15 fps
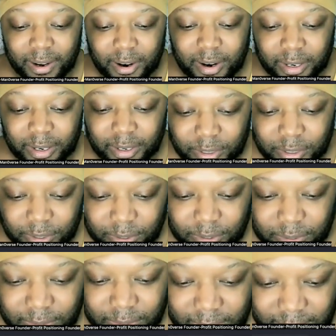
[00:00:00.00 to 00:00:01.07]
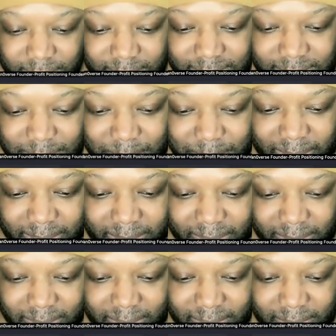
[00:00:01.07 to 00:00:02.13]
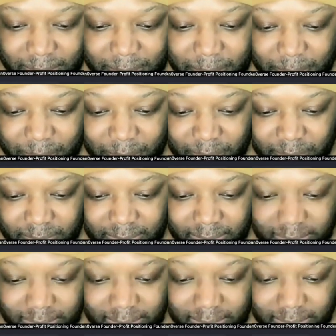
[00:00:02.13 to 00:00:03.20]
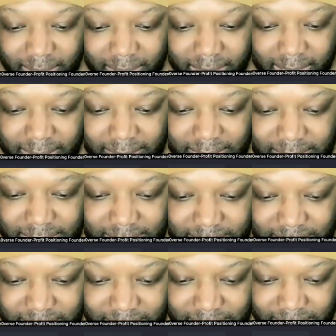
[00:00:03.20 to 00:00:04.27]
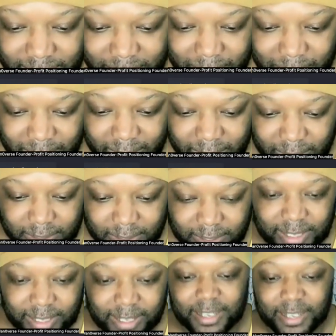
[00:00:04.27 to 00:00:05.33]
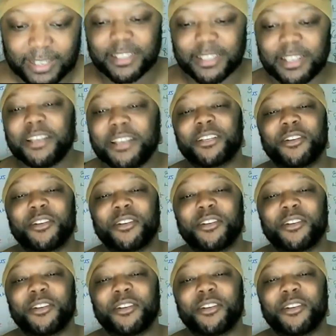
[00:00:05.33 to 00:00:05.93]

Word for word: article spinner in HTML. Look at this.